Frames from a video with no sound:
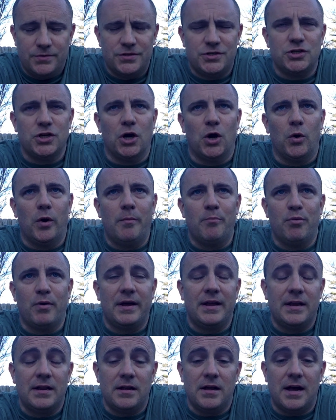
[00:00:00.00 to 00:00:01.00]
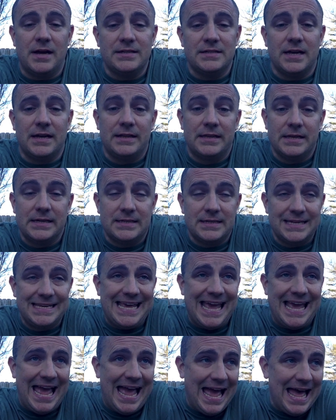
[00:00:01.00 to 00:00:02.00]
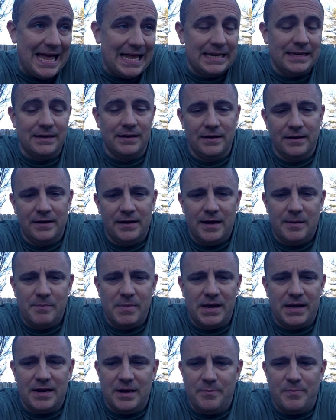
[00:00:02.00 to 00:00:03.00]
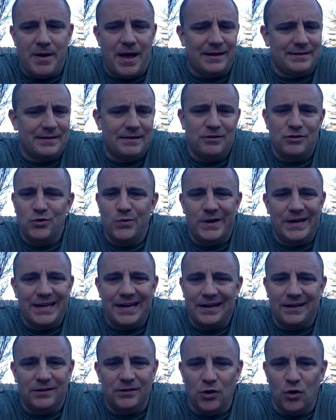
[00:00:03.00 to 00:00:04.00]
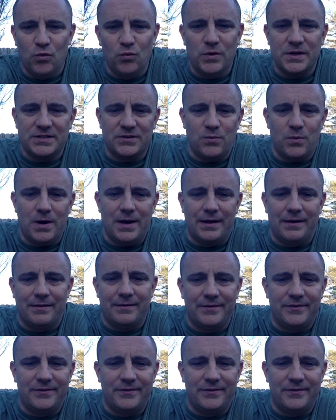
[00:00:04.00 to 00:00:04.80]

So, and bringing in guys like this can make an impact, and they're doing it at a low-risk way.